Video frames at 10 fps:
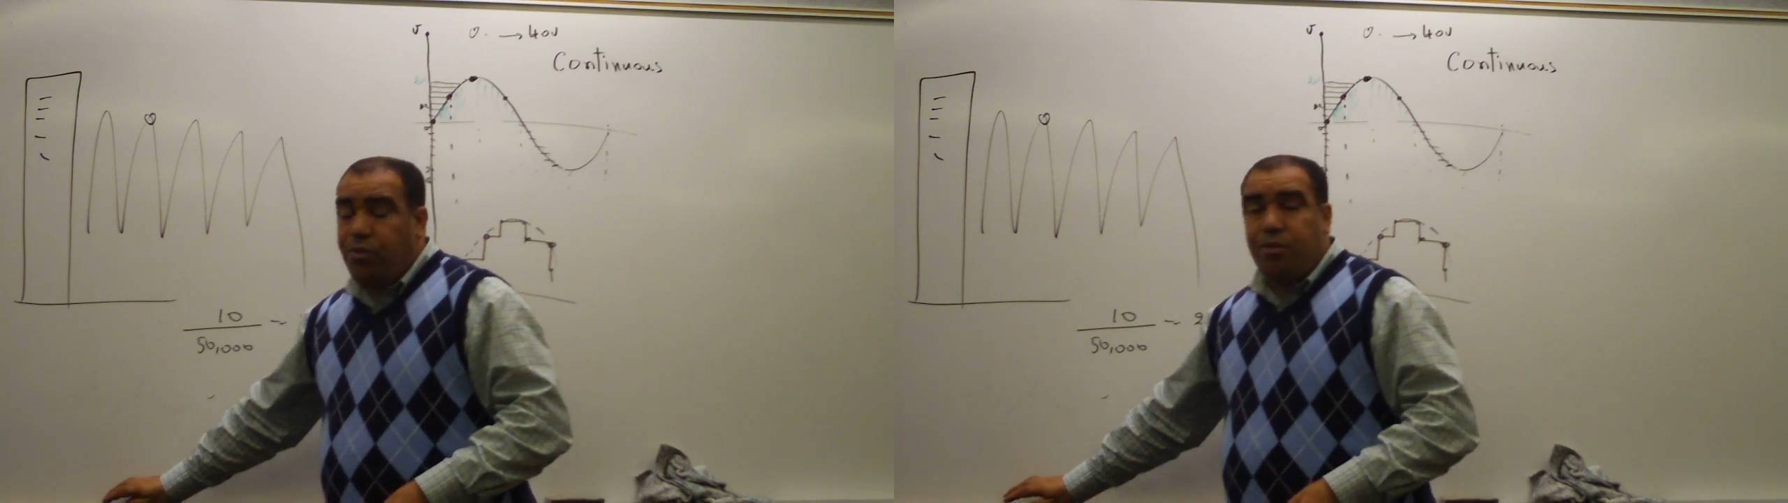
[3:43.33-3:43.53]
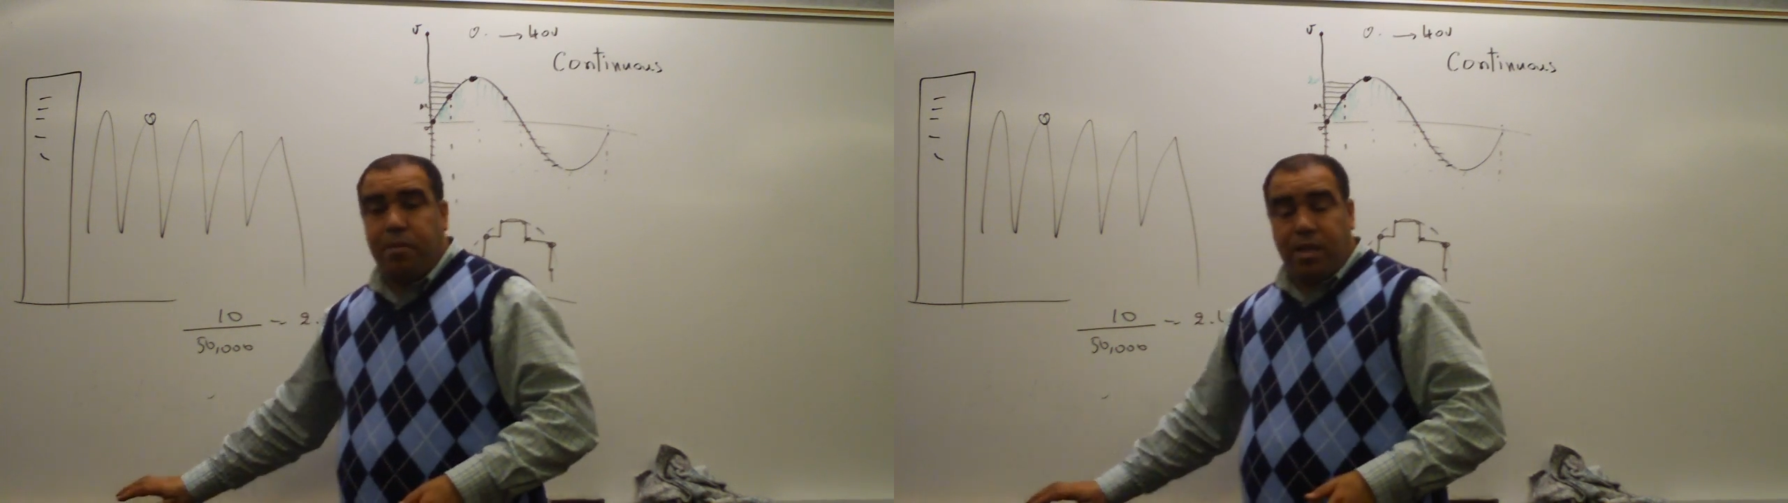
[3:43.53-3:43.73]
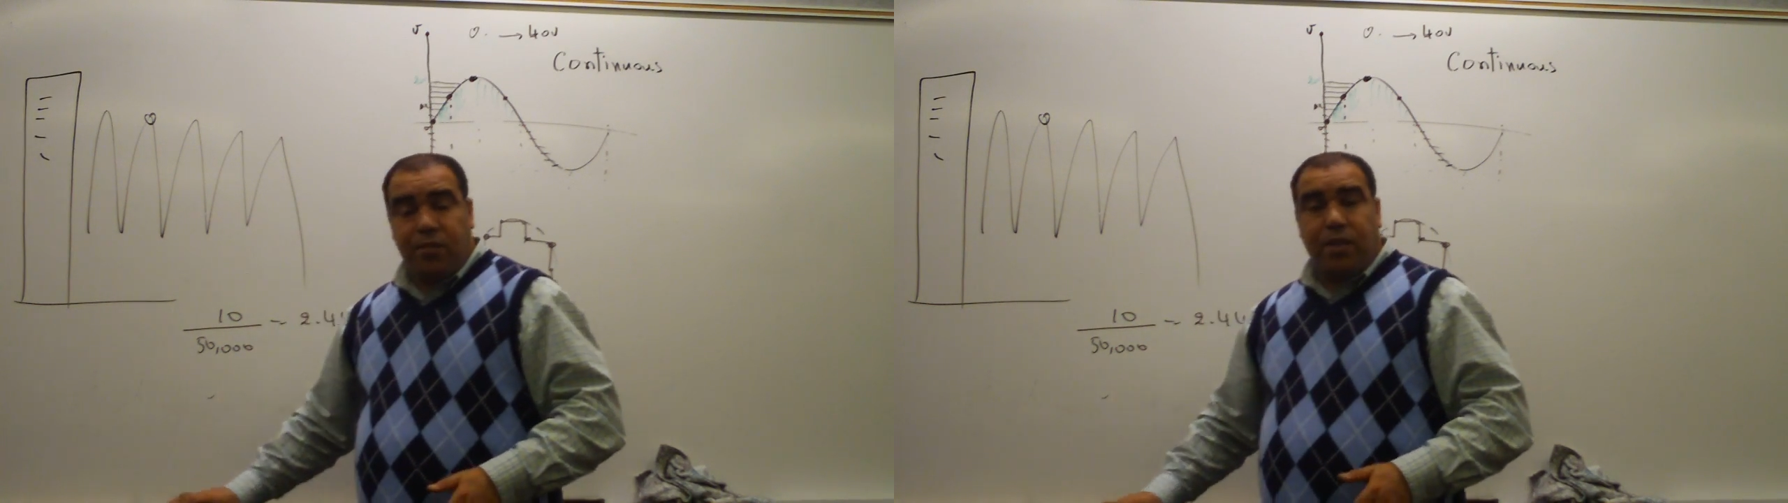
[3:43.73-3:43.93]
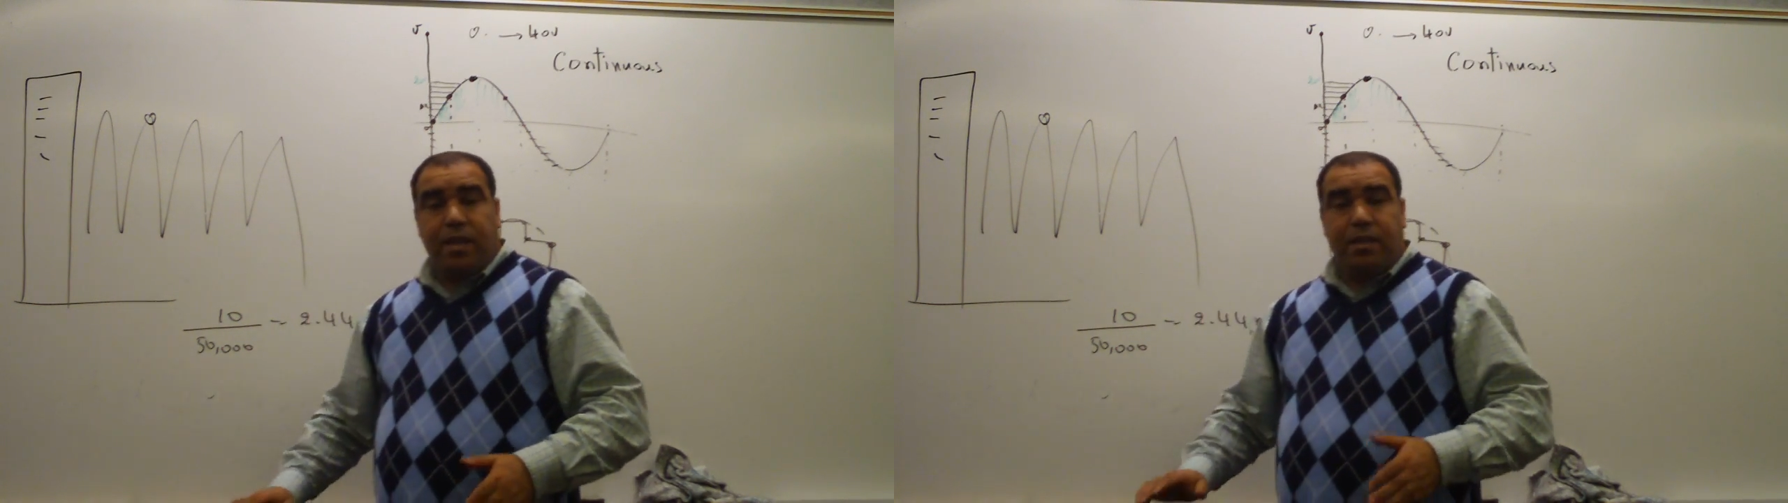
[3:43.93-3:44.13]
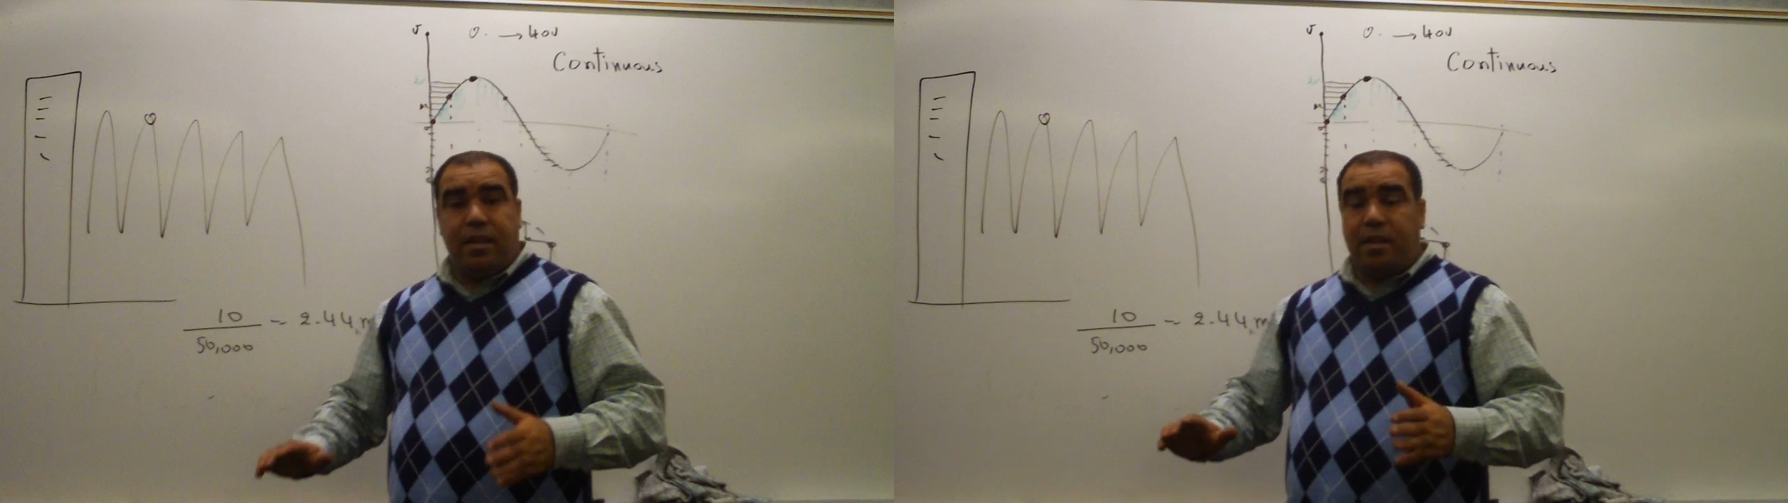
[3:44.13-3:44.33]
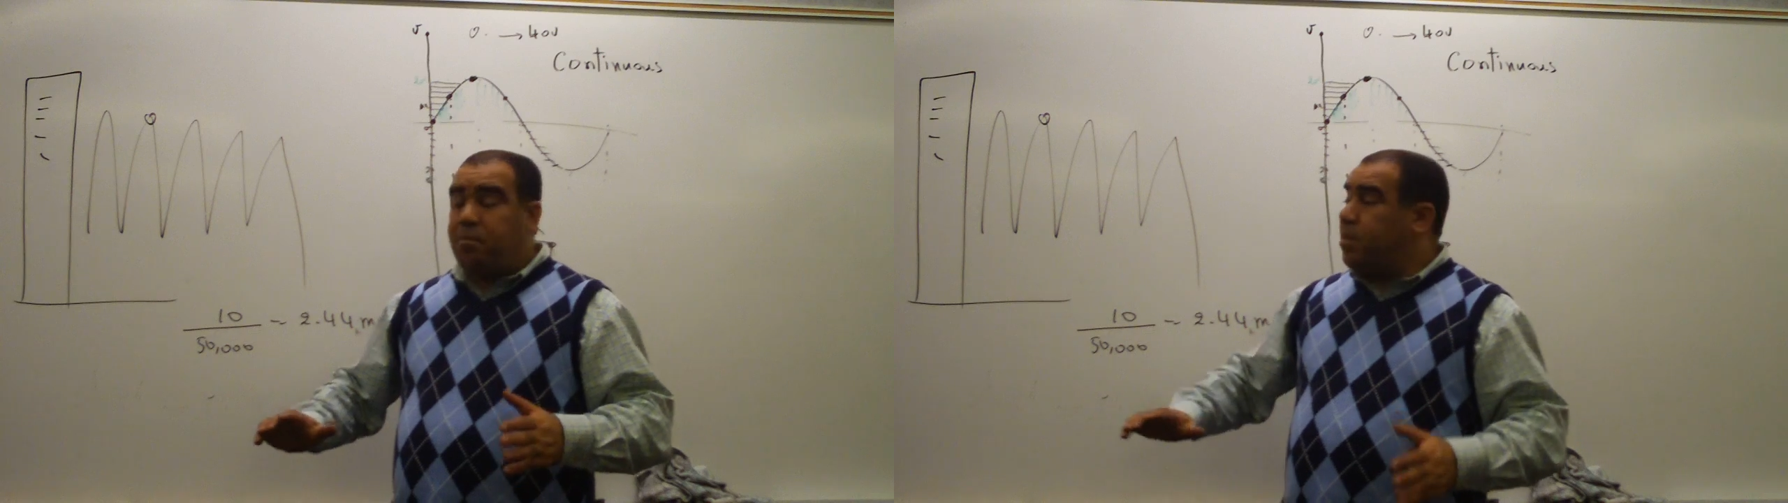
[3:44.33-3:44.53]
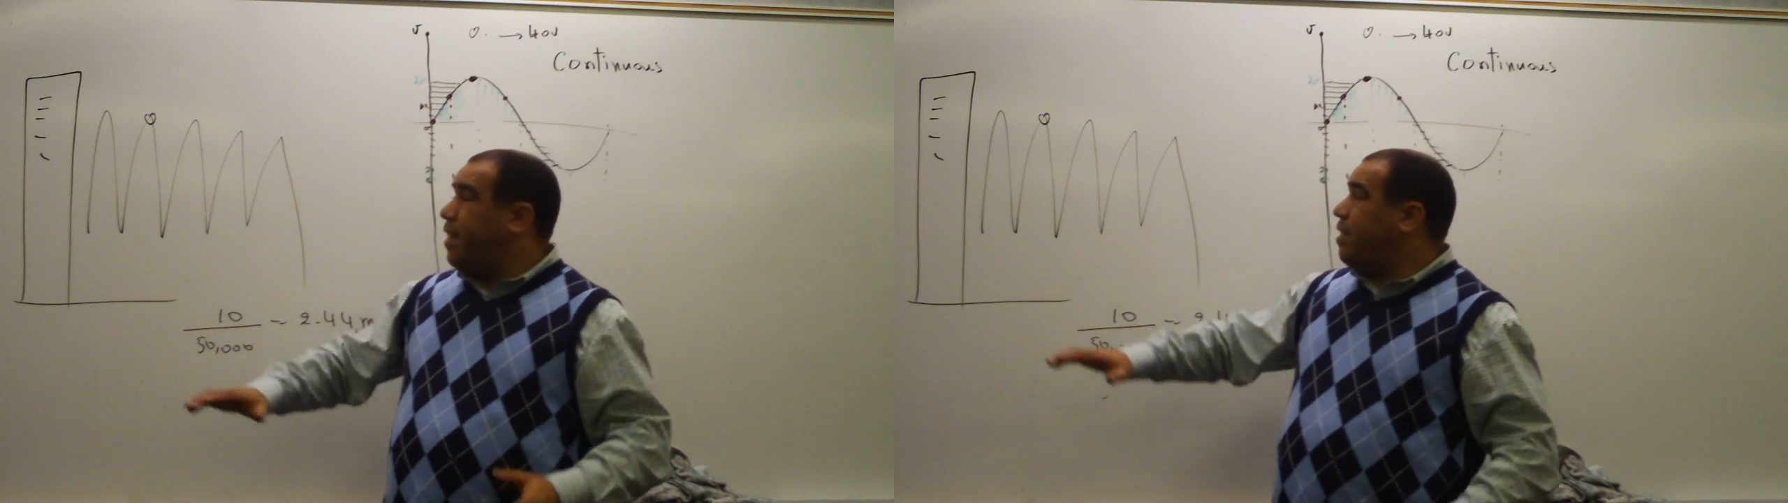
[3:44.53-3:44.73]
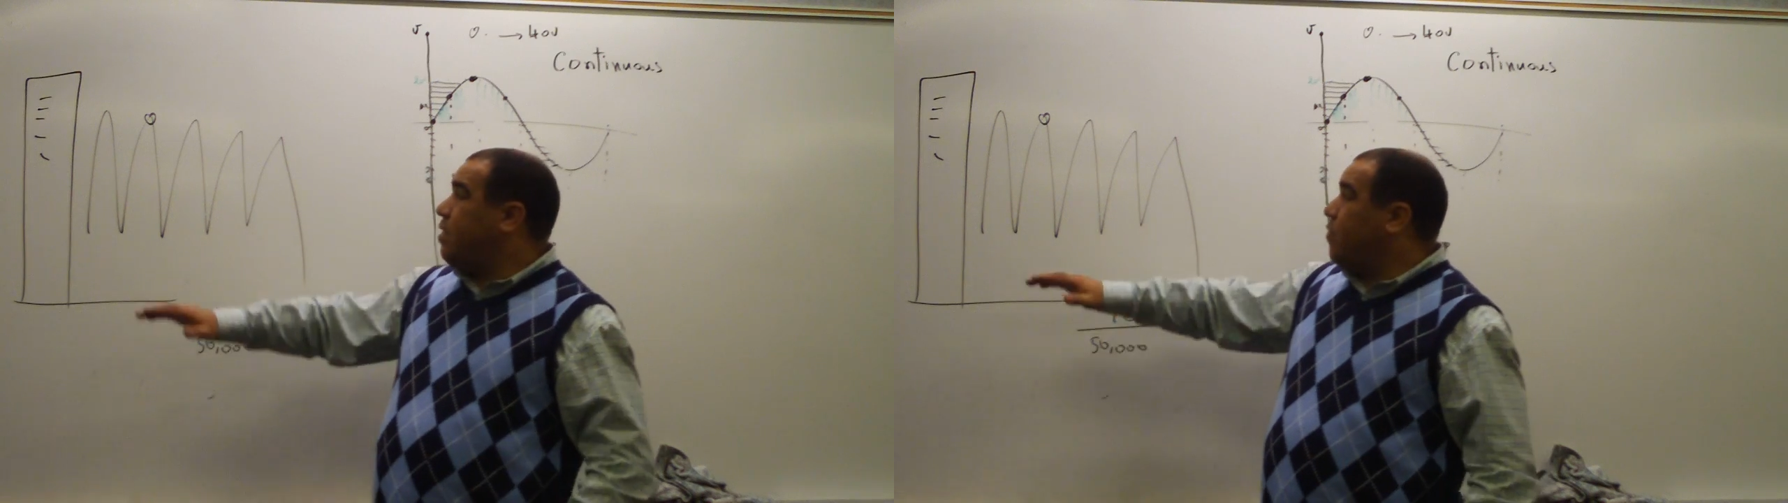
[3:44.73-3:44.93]
You might find a number
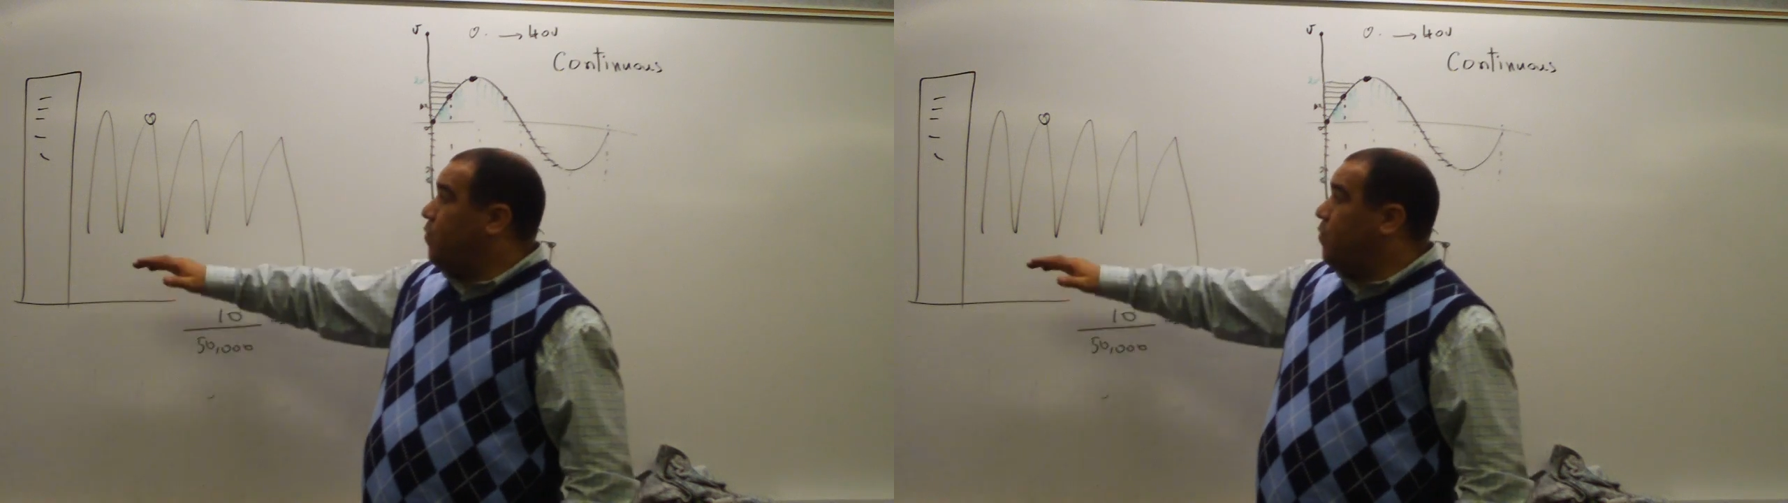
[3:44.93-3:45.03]
that is